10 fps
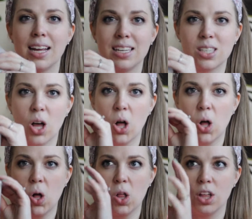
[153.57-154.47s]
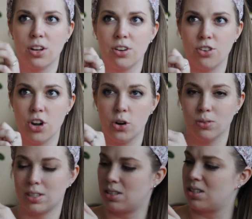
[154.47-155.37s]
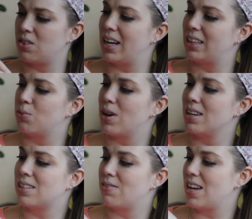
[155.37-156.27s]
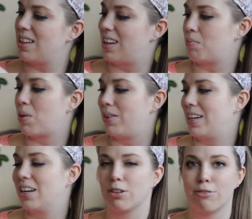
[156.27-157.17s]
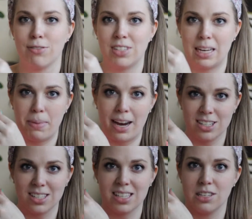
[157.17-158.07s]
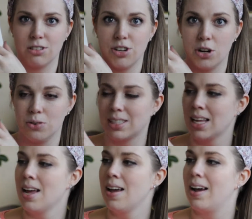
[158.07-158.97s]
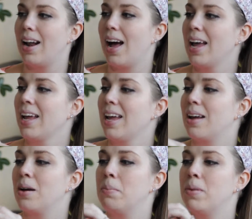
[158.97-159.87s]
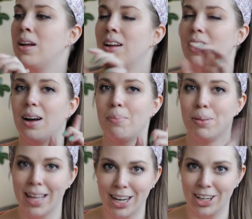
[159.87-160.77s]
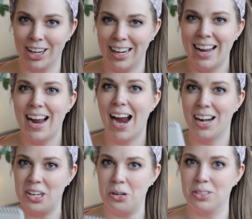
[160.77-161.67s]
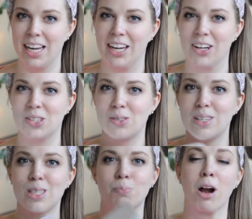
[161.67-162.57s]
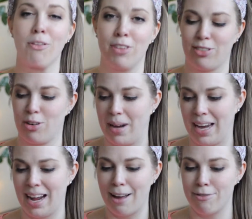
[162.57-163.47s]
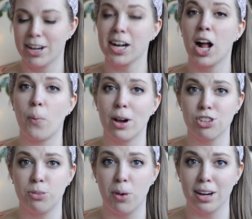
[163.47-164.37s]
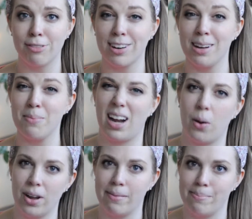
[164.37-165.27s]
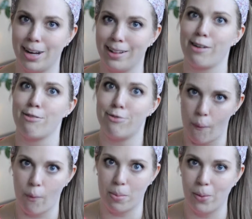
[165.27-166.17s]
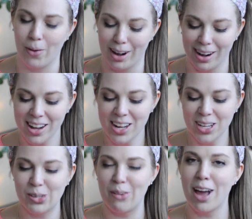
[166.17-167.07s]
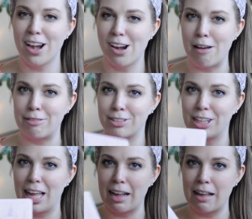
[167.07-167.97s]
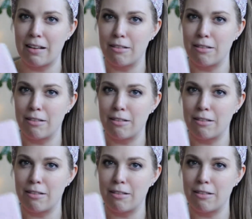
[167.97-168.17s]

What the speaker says: is all notes. So like the rest of it, like probably another 15 pages is notes, and I am a planner and a note taker, so this is perfect for me. I figured out where she bought it from, and I went and bought like four more, so I've got enough for like